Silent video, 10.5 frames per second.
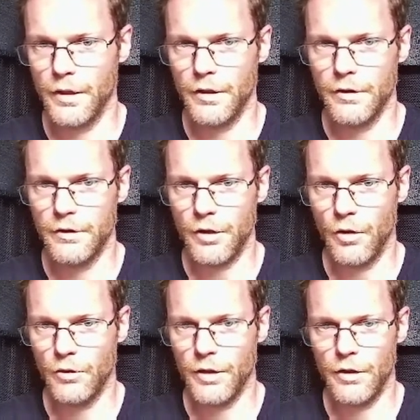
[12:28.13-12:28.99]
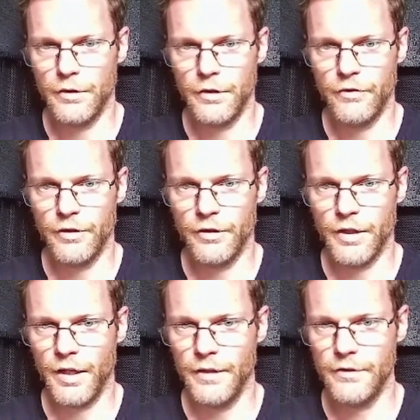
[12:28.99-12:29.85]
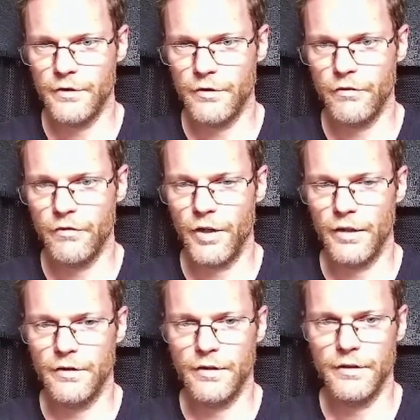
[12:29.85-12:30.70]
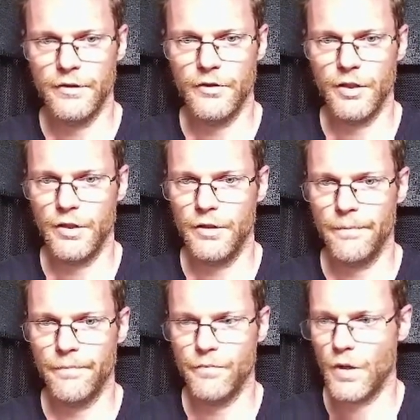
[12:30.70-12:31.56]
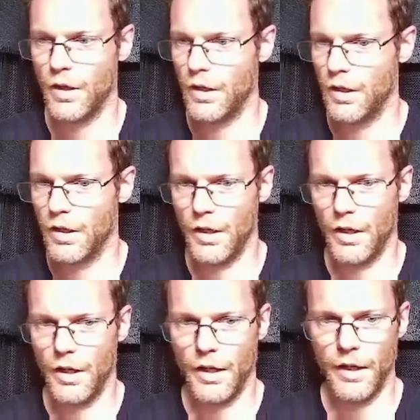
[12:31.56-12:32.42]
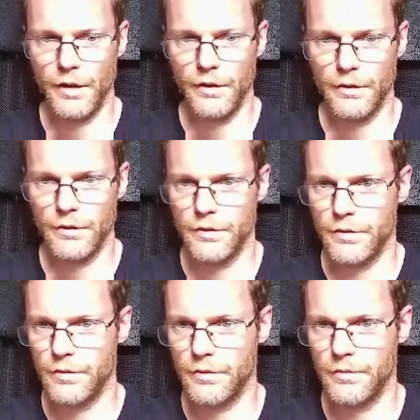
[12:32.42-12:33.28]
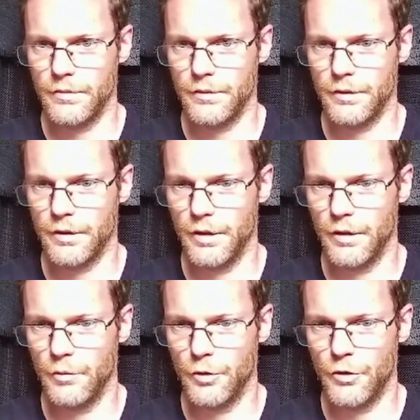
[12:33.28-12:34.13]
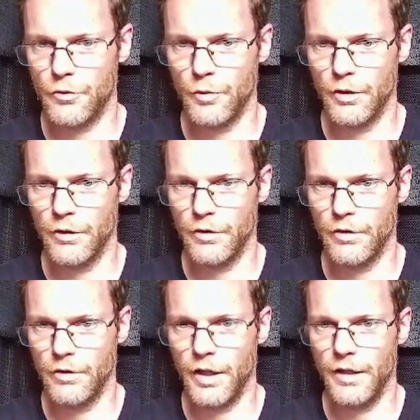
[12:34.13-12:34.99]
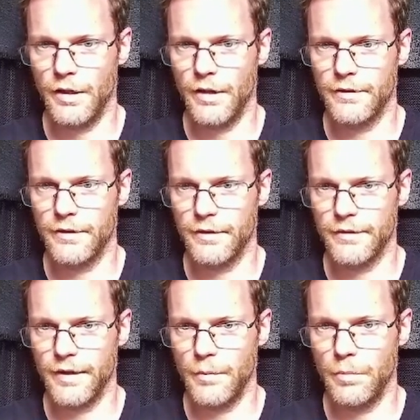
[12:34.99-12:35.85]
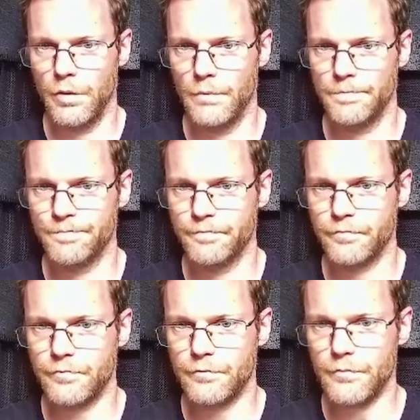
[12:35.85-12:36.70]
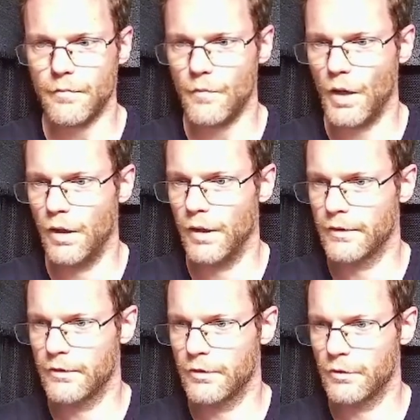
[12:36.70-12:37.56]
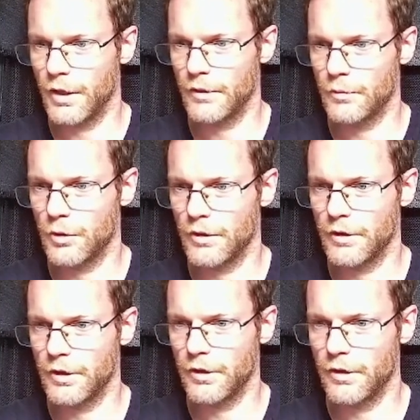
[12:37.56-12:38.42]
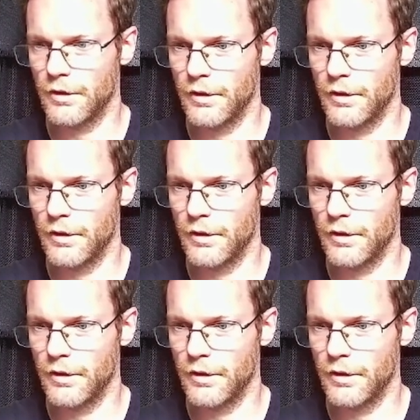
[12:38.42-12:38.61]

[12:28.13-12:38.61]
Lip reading: So there are different kinds of fractals here, and which one to take as an example? Let's do that one here.